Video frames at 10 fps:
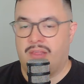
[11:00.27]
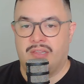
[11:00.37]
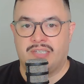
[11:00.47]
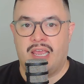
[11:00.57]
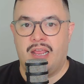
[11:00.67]
in
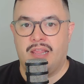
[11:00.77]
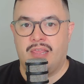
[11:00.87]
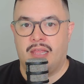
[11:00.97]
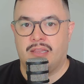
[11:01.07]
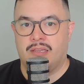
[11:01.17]
saying
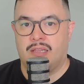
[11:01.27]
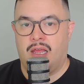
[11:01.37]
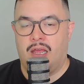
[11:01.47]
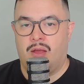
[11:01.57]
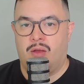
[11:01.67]
that,
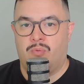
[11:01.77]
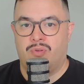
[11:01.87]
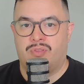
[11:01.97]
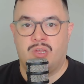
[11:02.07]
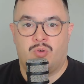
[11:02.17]

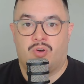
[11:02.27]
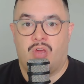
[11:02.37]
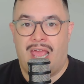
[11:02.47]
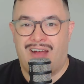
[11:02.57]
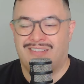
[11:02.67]
with
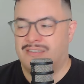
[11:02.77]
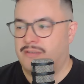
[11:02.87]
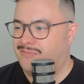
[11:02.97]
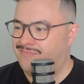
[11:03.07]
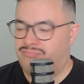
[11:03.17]
Nikoda out,
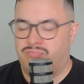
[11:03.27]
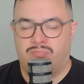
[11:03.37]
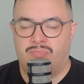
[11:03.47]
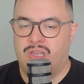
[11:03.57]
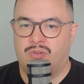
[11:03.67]

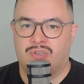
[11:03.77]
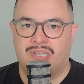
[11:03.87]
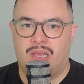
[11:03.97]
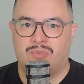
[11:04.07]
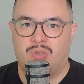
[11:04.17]
Nikoda's
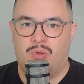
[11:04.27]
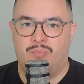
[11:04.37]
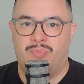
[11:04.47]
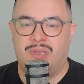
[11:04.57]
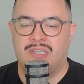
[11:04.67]
an
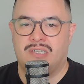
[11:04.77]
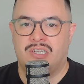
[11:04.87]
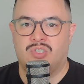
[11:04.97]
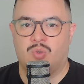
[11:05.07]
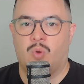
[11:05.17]
absolute beast. He
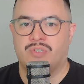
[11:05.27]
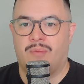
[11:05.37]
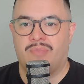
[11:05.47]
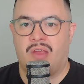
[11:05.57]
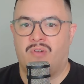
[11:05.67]
shores
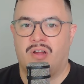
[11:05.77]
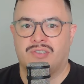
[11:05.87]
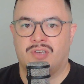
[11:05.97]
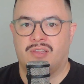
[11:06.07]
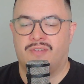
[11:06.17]
up that right
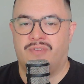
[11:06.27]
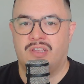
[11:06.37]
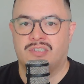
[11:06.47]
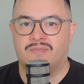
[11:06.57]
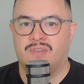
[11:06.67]
side
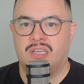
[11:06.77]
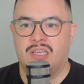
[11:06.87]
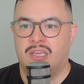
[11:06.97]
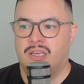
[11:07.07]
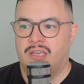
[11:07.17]
defensively.
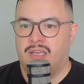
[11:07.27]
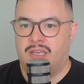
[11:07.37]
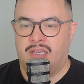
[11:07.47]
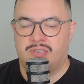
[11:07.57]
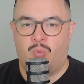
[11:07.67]

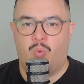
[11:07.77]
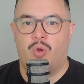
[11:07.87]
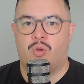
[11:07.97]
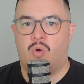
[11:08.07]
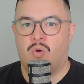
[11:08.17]
He's a
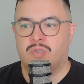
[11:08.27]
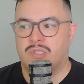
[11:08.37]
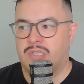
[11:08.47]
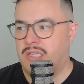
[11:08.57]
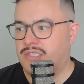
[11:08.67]

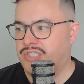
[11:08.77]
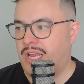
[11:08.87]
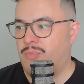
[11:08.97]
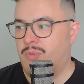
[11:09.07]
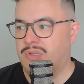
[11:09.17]
workhorse. It's a
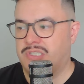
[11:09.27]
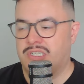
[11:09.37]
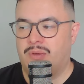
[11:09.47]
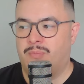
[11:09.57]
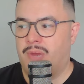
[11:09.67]
shame we're missing
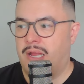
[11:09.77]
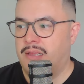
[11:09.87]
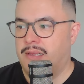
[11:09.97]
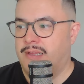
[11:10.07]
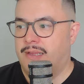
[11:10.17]
him, but
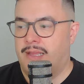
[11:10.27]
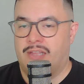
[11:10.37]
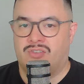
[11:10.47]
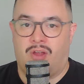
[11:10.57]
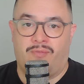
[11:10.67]

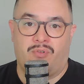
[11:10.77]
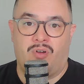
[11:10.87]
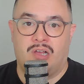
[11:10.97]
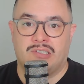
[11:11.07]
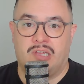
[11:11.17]
it's time for
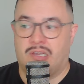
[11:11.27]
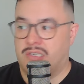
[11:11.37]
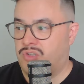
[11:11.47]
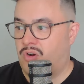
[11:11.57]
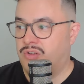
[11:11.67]
guys like
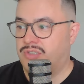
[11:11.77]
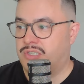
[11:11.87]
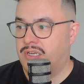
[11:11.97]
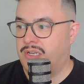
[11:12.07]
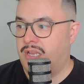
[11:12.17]

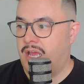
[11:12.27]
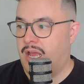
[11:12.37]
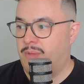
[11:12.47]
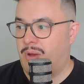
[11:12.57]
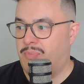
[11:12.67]
Sorensen,
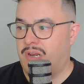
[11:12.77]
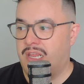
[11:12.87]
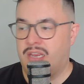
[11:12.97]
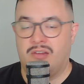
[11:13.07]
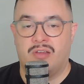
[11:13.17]

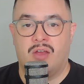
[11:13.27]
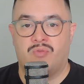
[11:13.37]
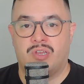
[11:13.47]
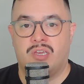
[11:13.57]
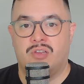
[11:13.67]
Papali'i,
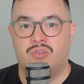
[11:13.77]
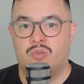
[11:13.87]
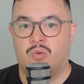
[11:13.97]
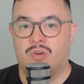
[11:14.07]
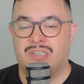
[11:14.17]
Ricky and
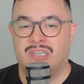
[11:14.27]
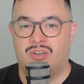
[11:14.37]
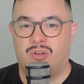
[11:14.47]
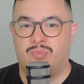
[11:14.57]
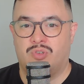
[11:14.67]
Nikoda to get
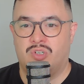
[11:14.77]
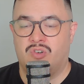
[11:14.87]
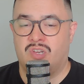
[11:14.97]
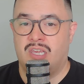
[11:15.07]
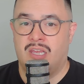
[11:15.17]
an opportunity.